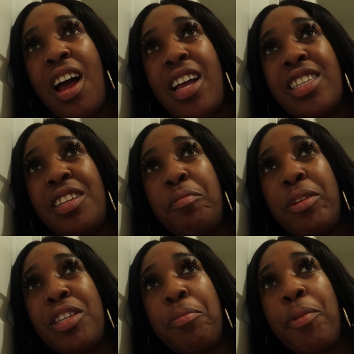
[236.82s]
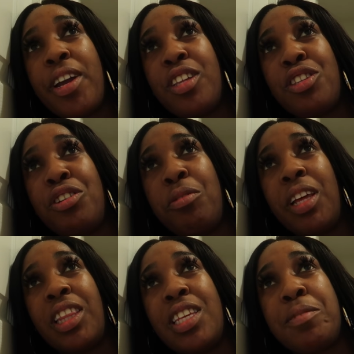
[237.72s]
I didn't mean to break it to you
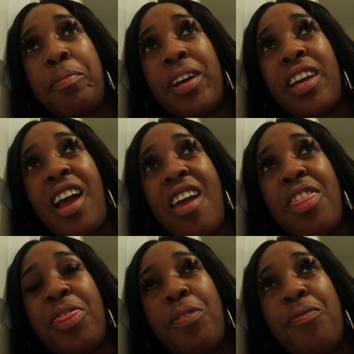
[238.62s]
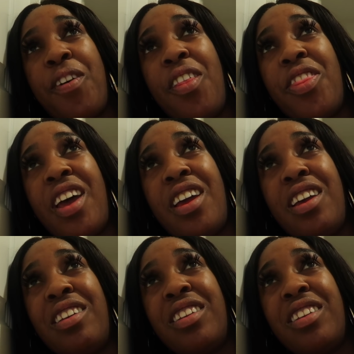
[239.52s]
like this, but I felt that